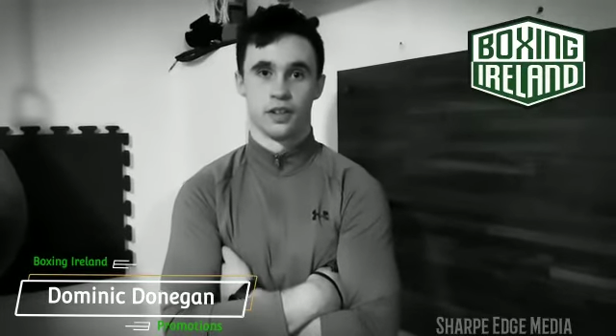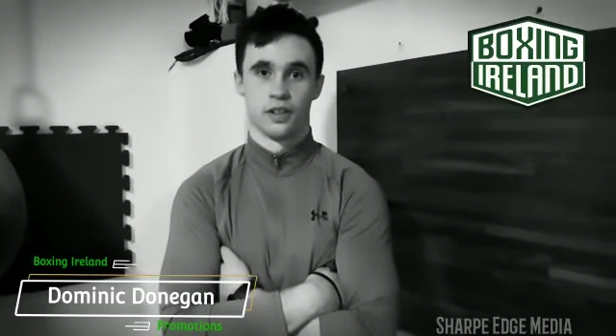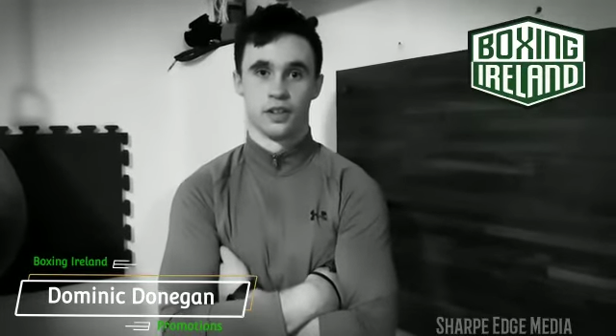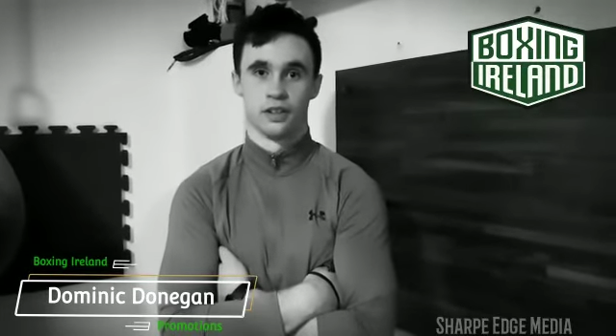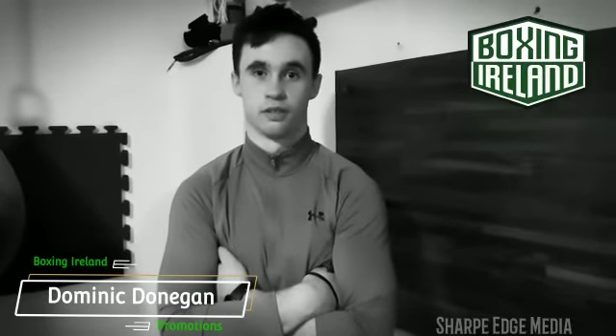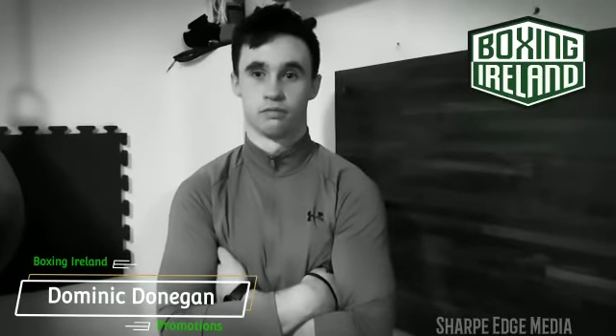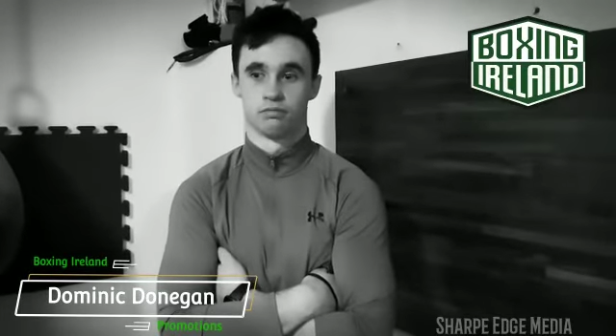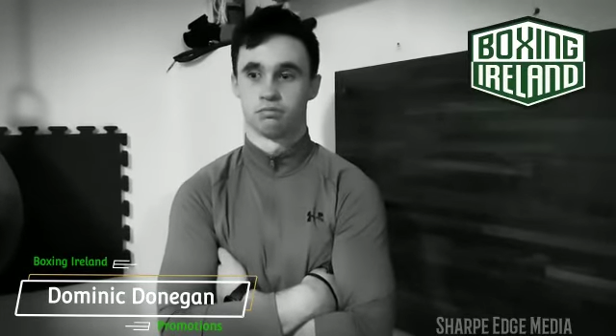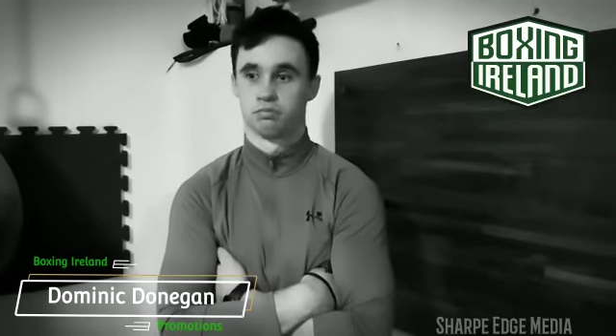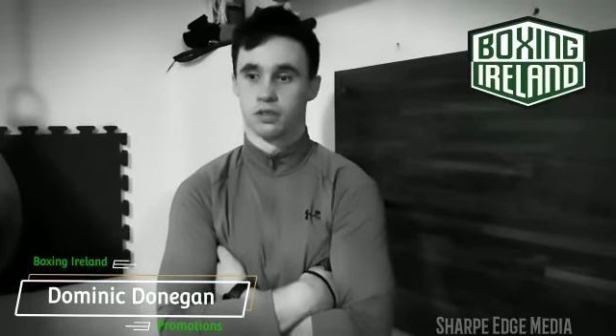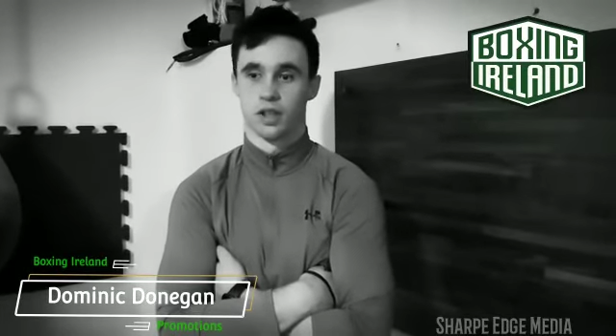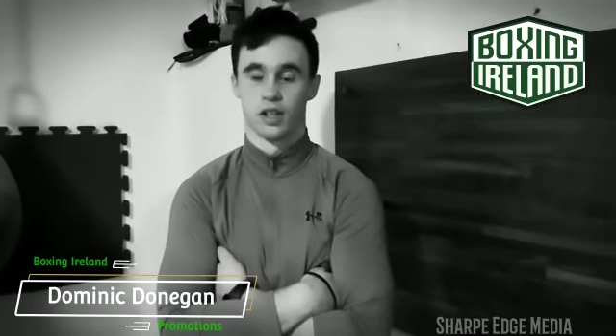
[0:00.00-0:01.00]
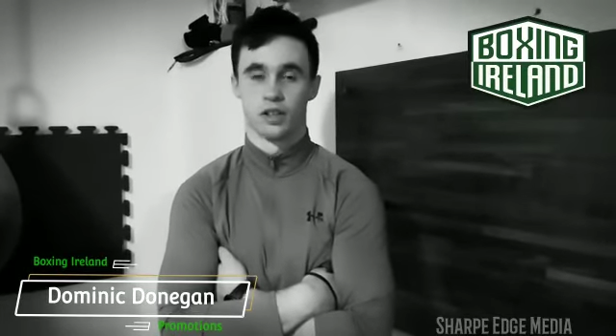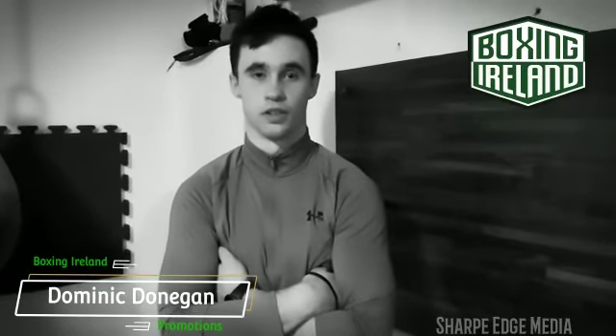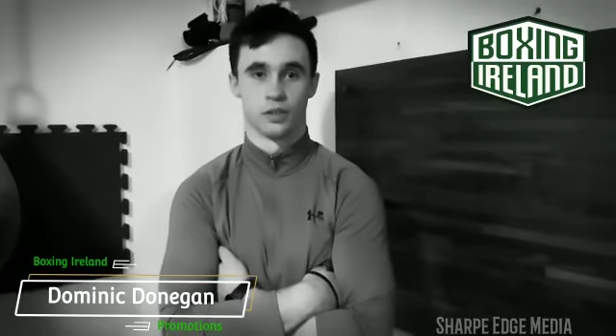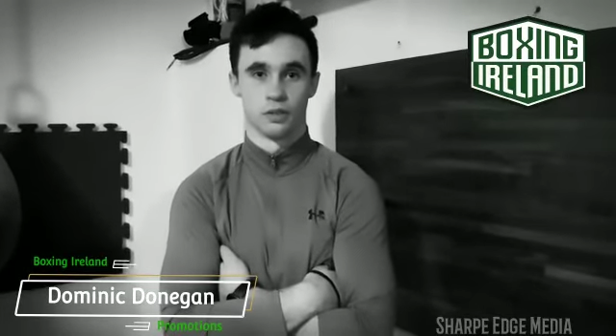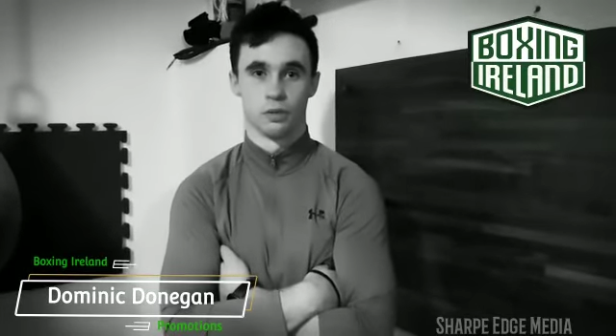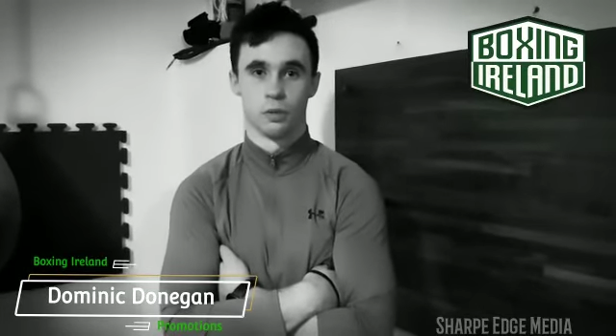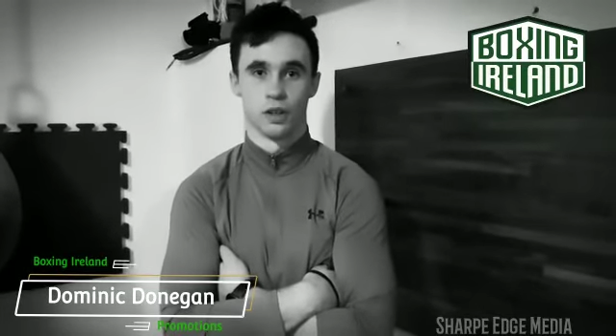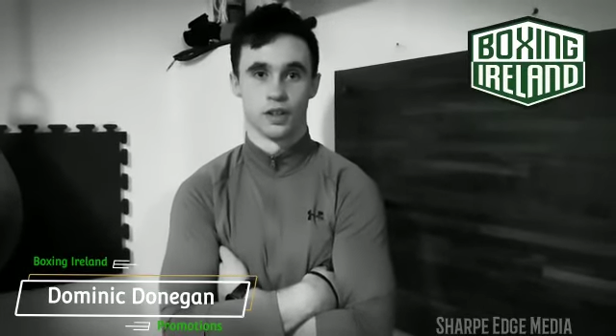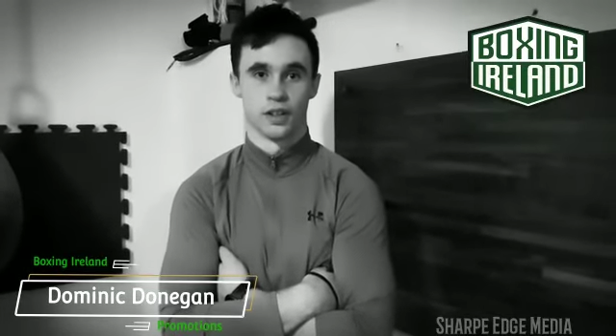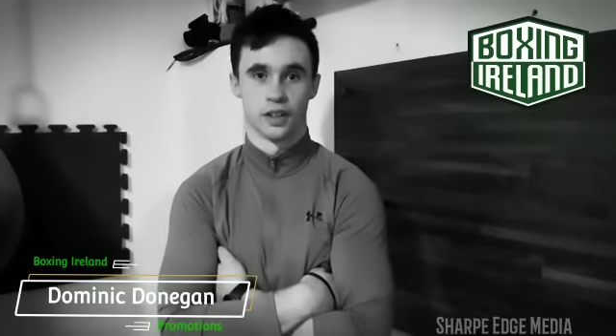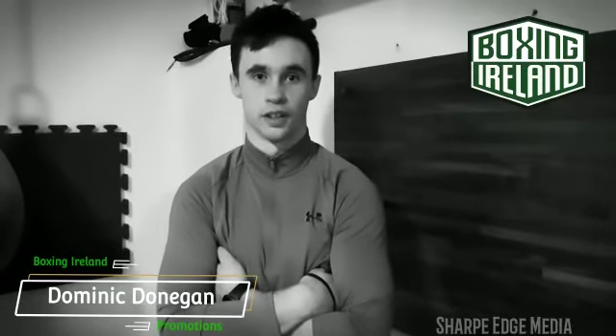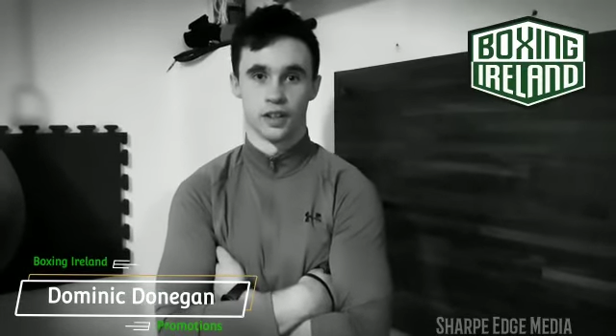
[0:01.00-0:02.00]
I just
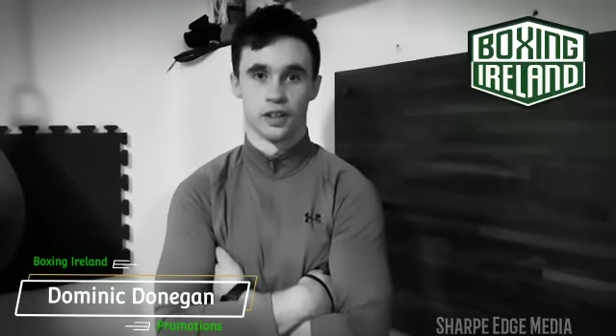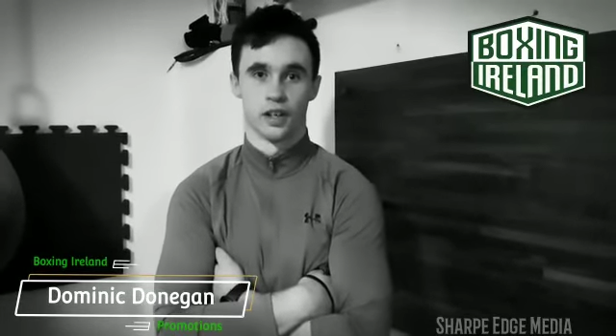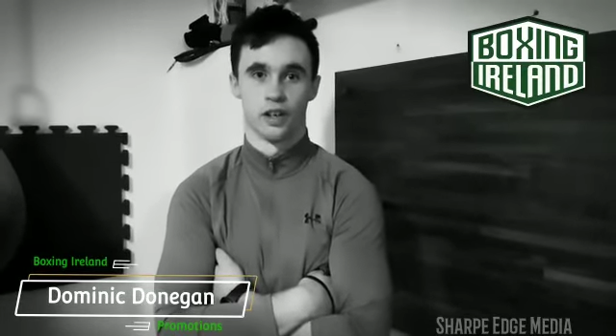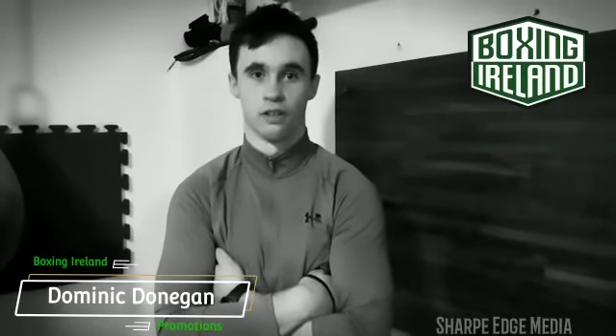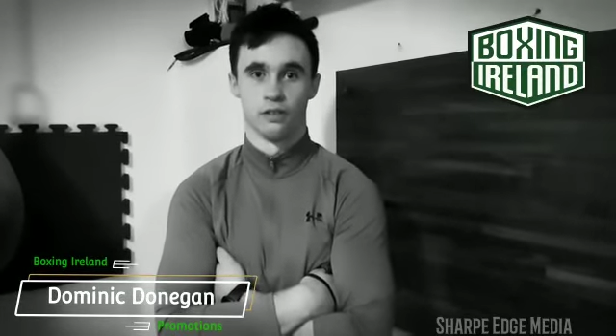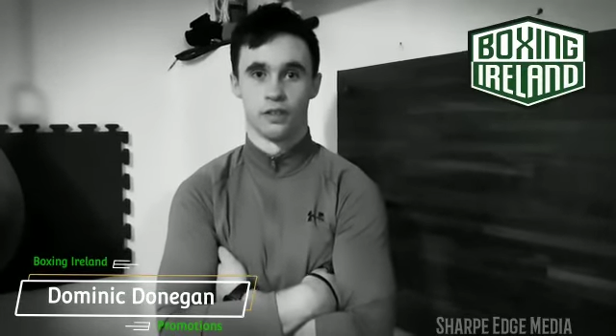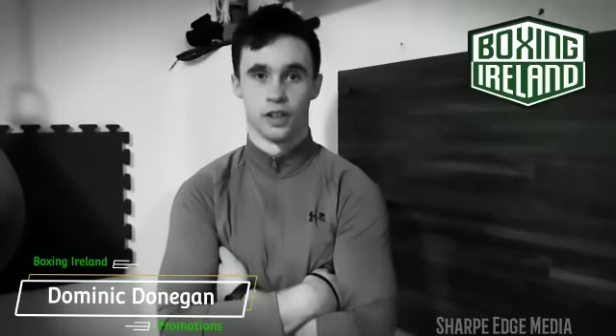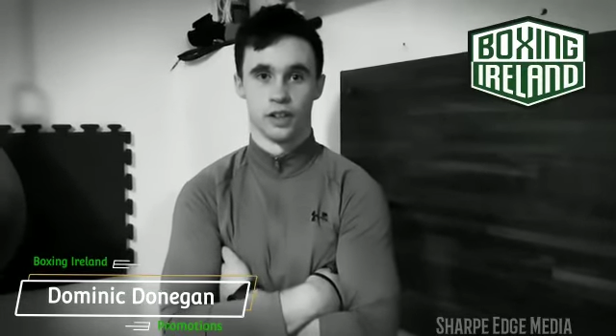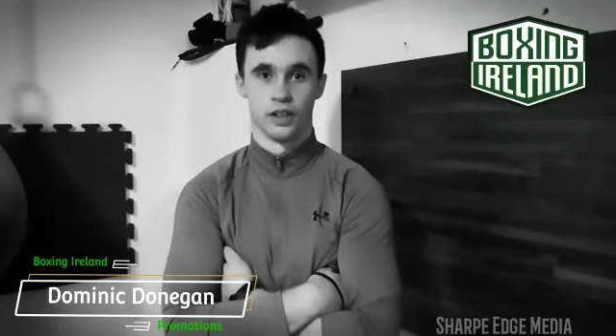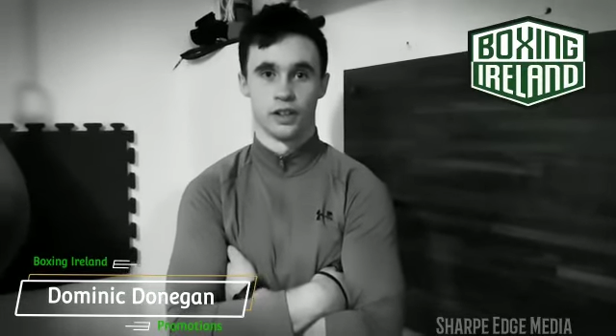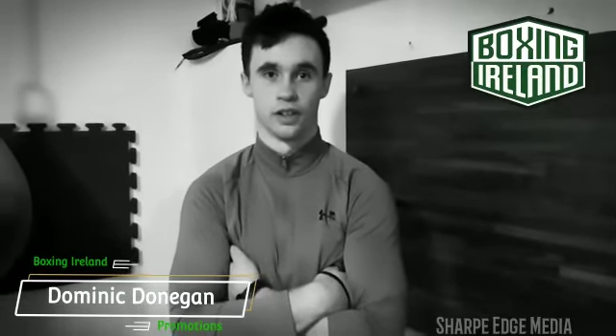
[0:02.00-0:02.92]
want to get in there and fight,